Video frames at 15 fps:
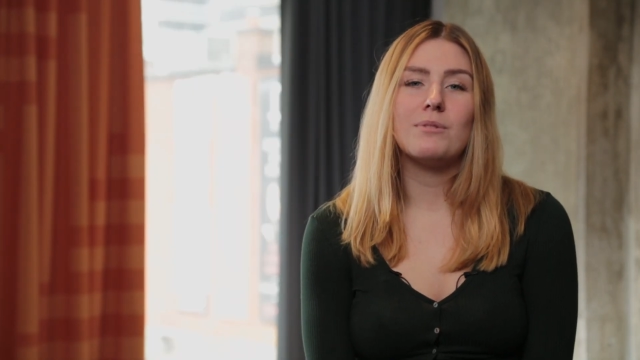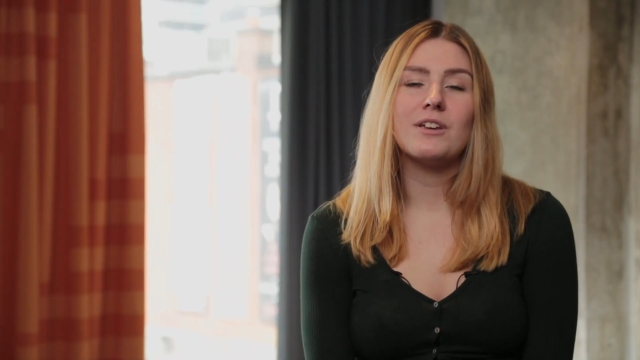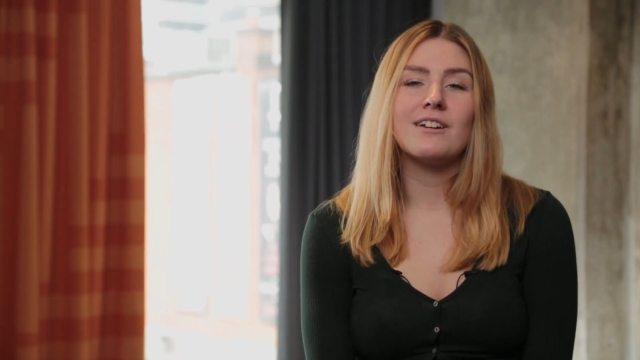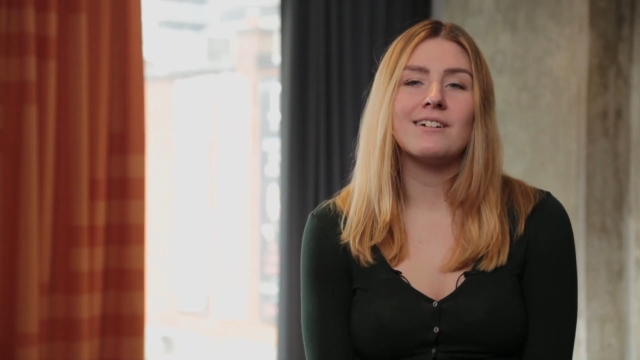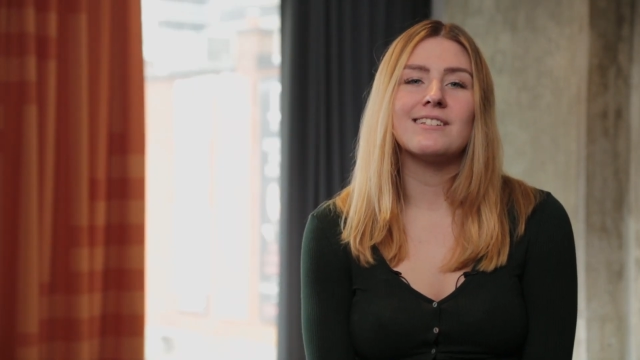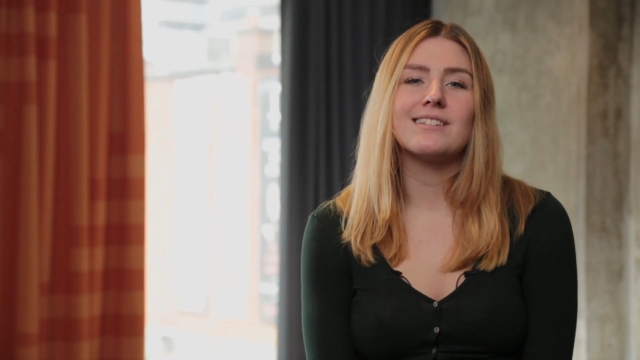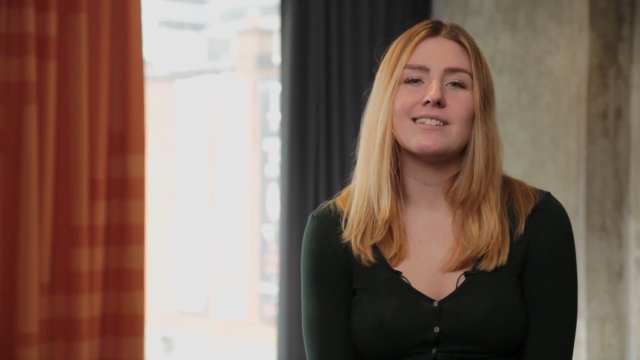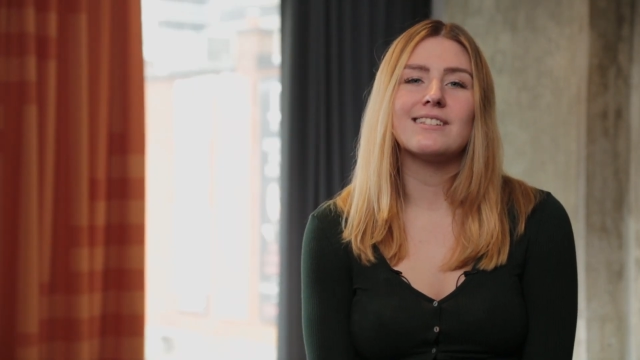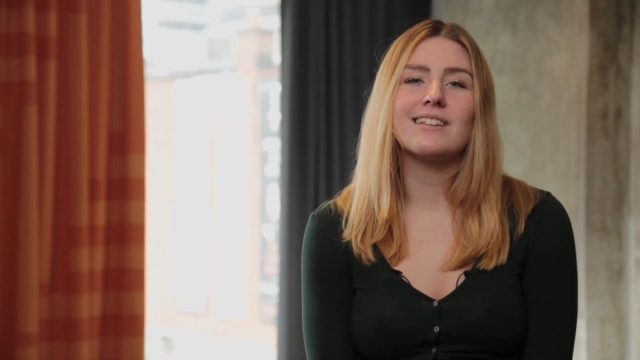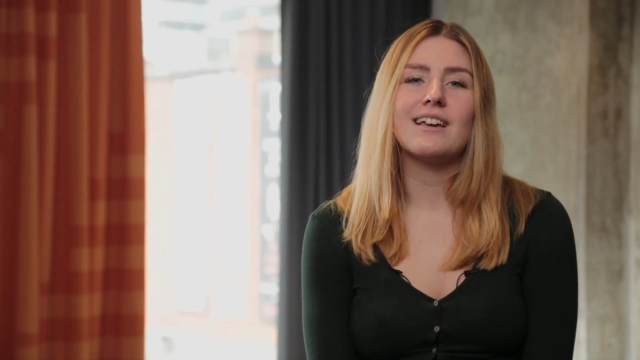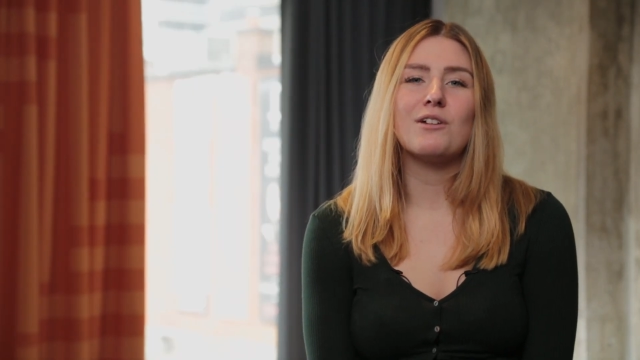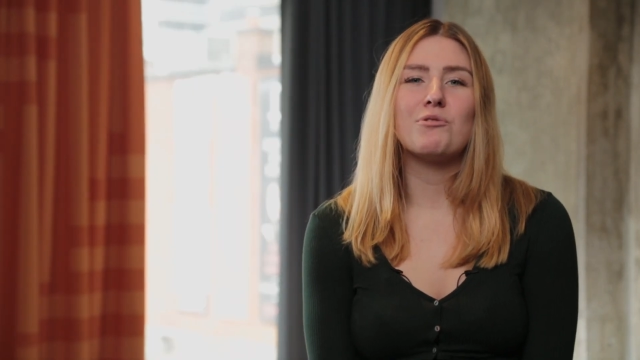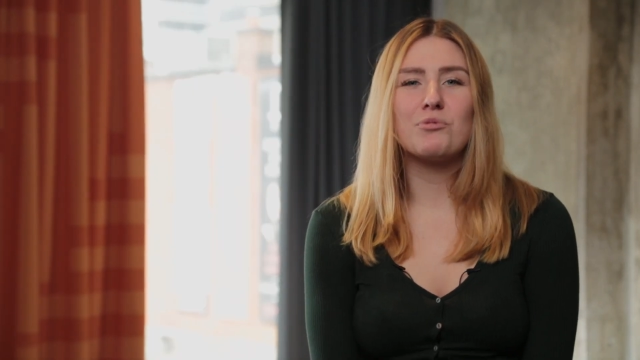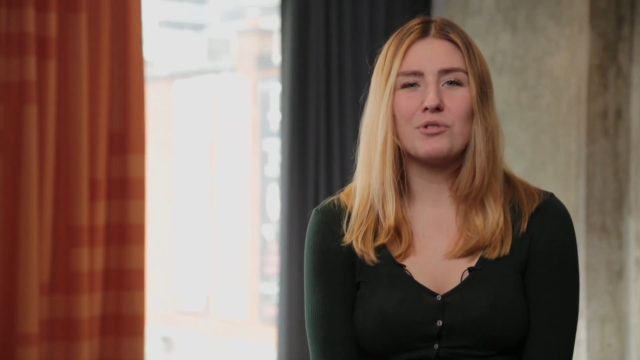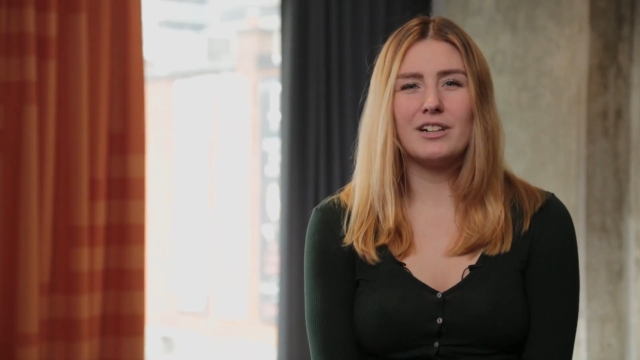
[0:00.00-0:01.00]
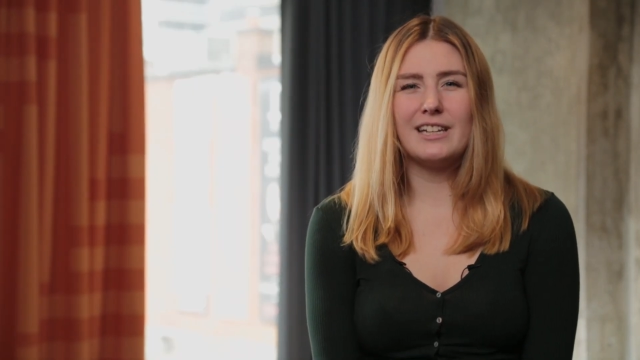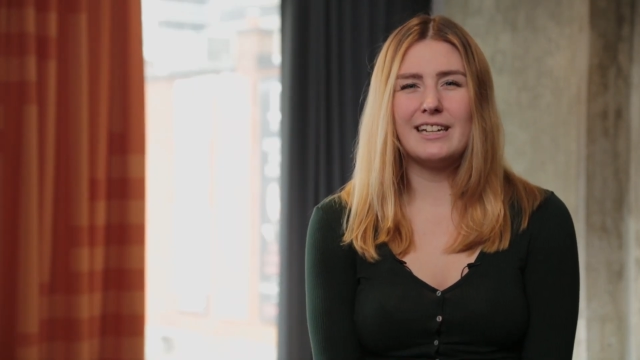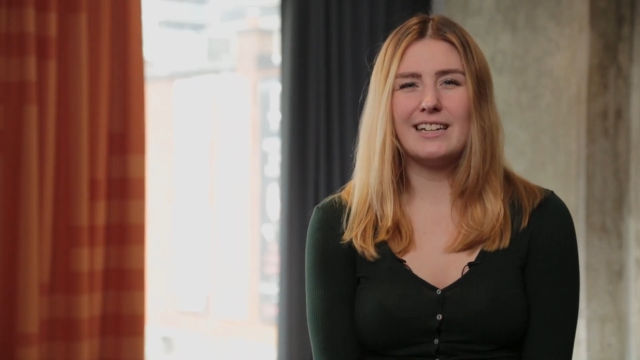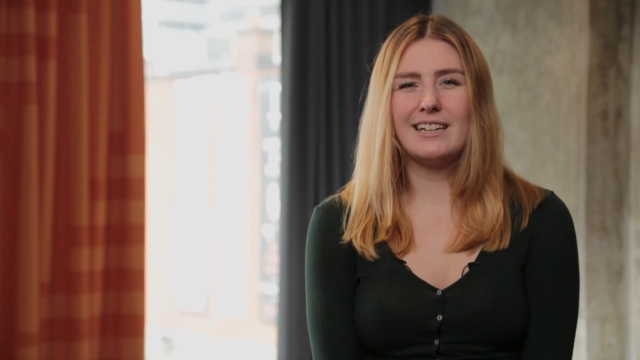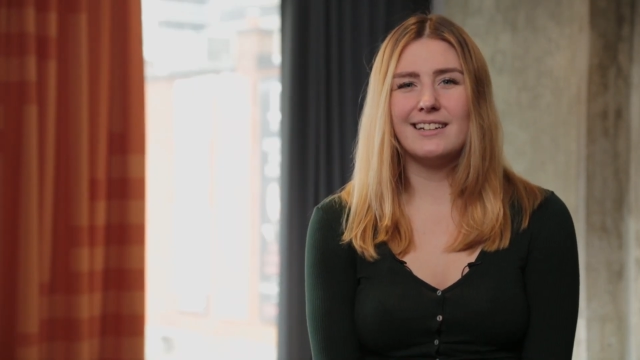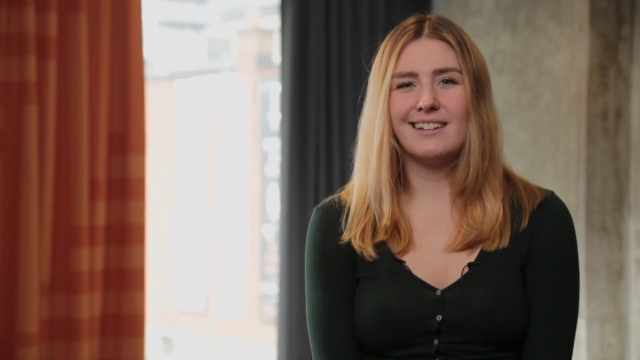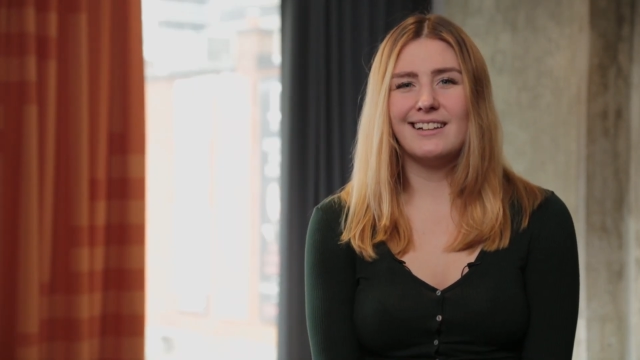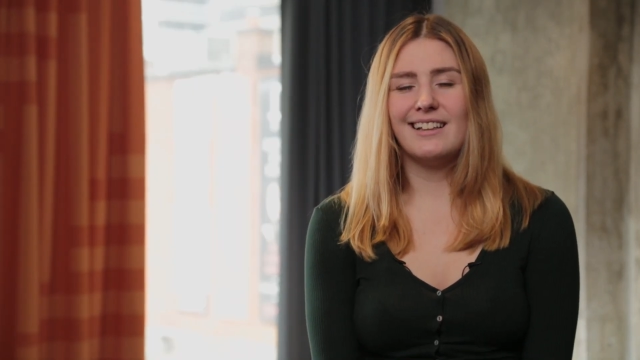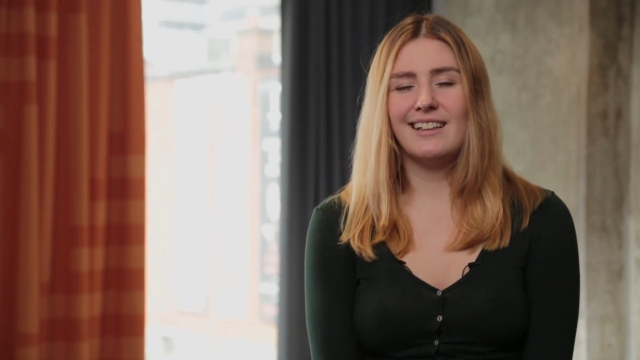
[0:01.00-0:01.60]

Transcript: because it really